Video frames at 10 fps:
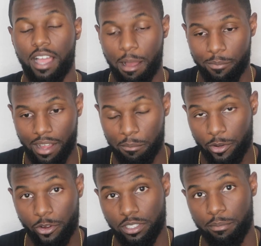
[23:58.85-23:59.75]
I'm
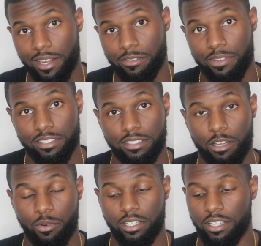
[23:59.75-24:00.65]
currently manifesting
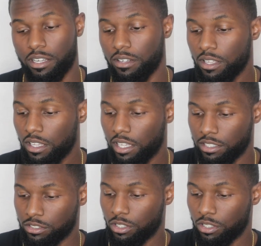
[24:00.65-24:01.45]
that right now. And